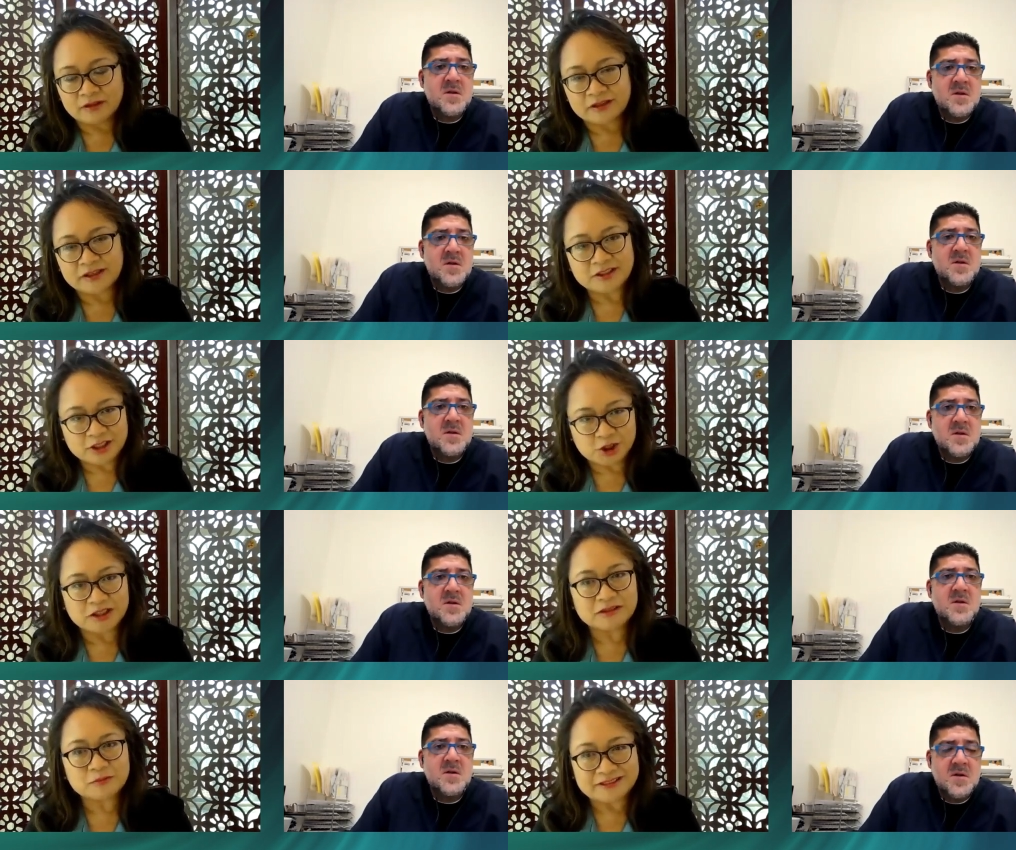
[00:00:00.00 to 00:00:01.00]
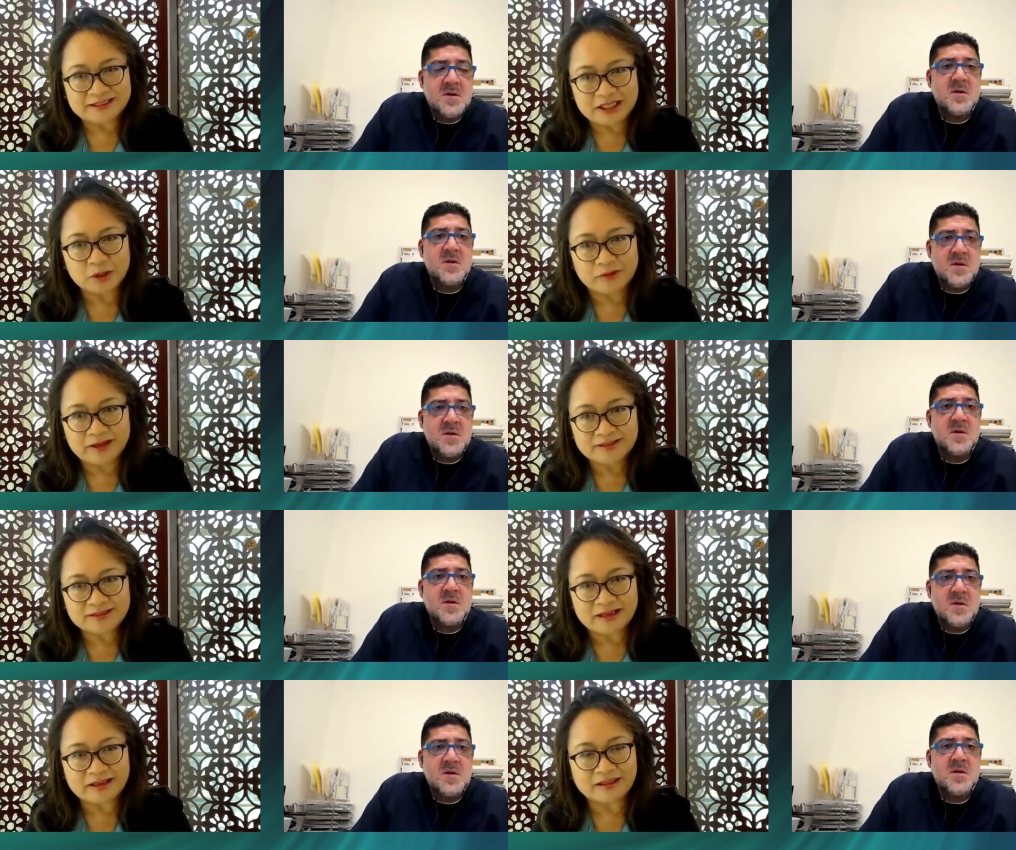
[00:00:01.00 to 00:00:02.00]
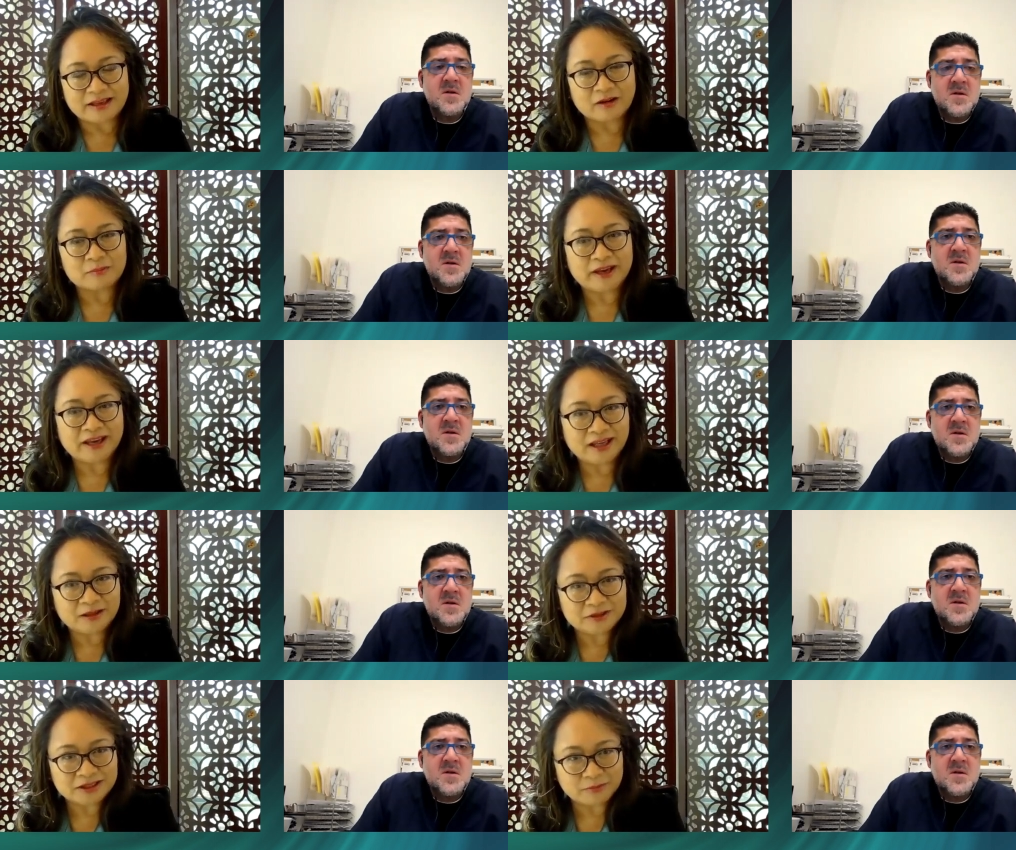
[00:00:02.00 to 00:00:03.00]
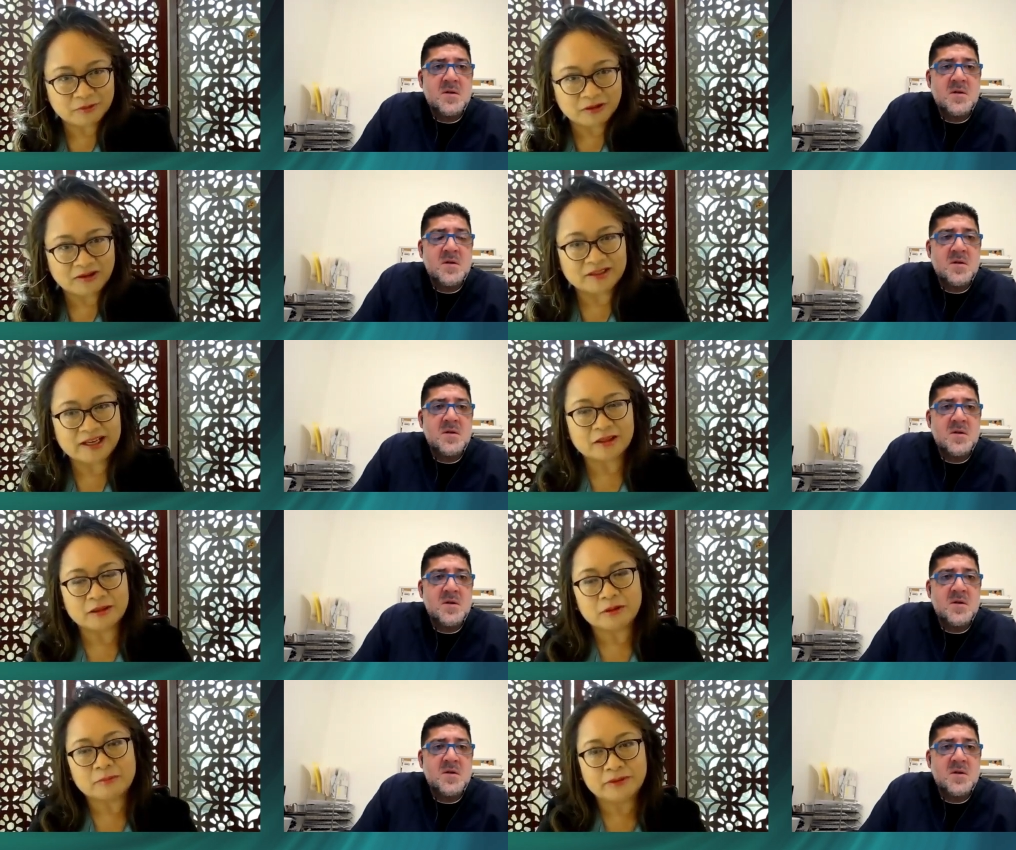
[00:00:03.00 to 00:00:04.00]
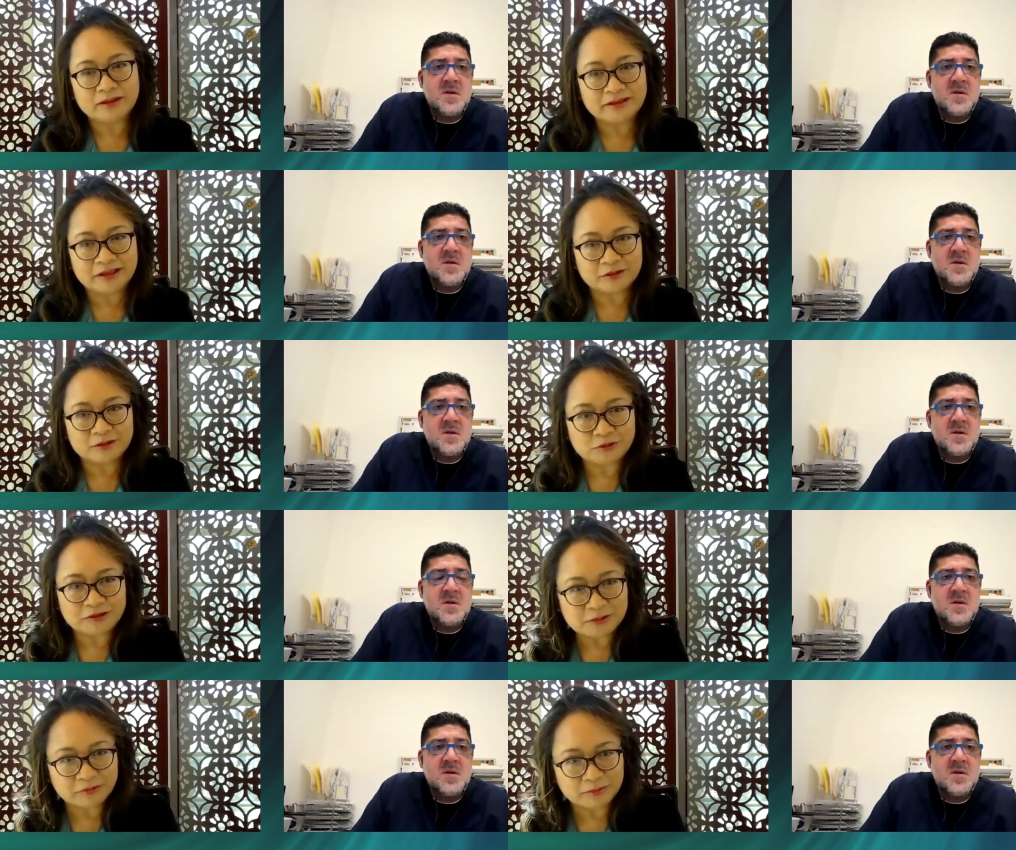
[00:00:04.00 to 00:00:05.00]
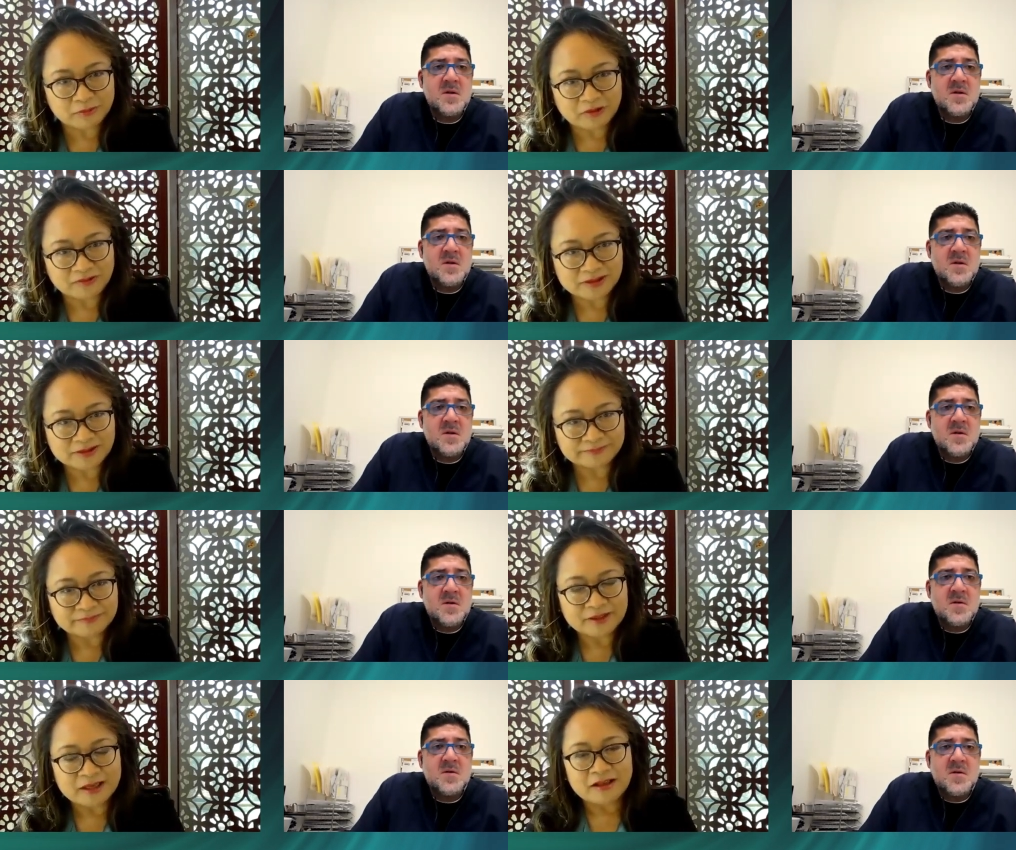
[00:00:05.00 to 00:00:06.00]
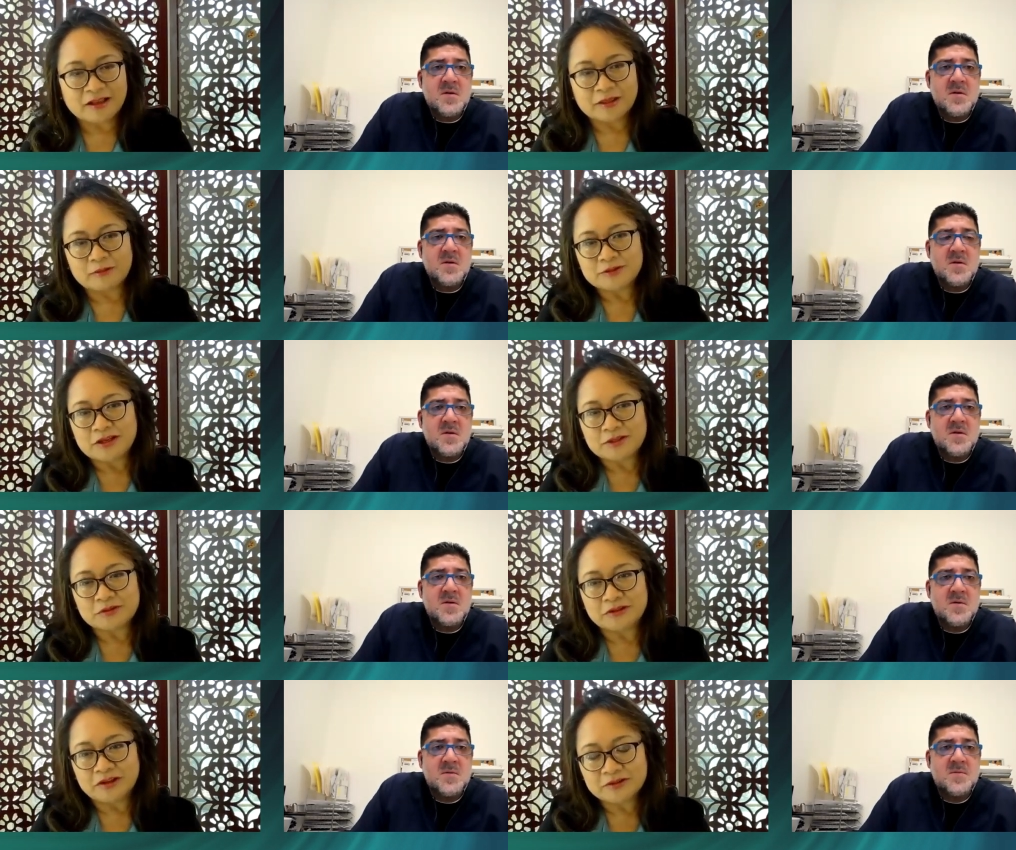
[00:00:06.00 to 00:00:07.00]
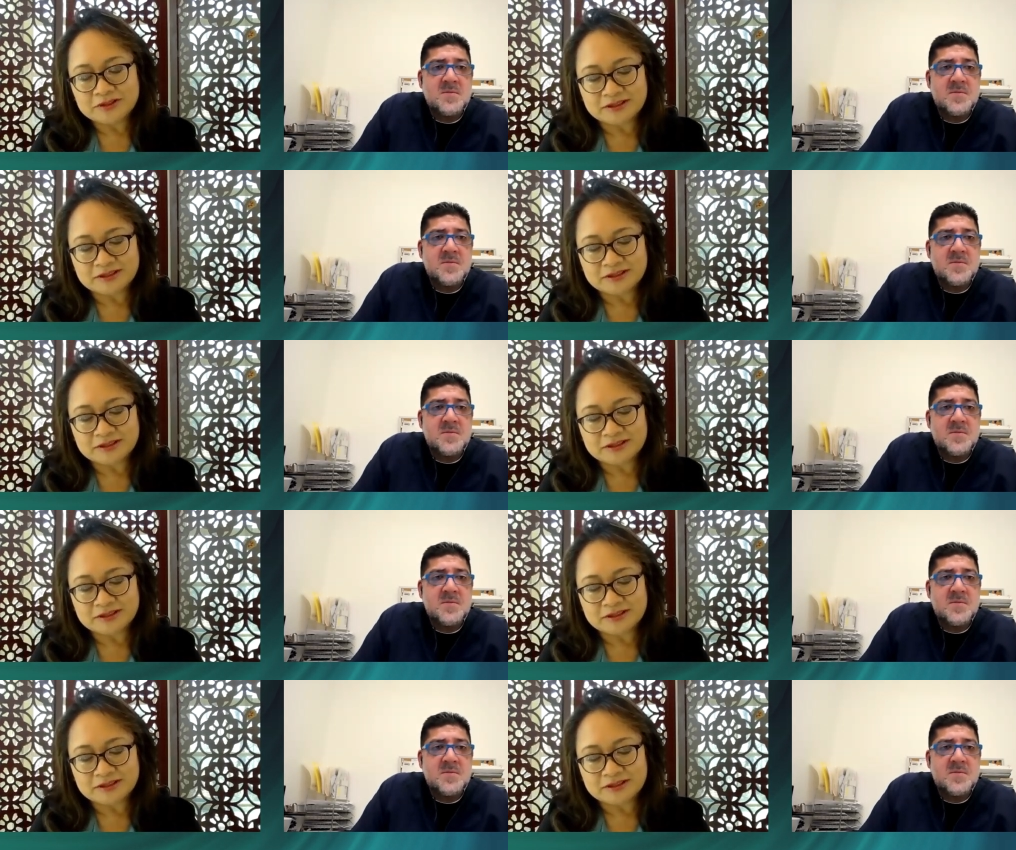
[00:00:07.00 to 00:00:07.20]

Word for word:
Speaker 1: condition was decreased and their pain was improved and the mobility in their joints were improved. There was also another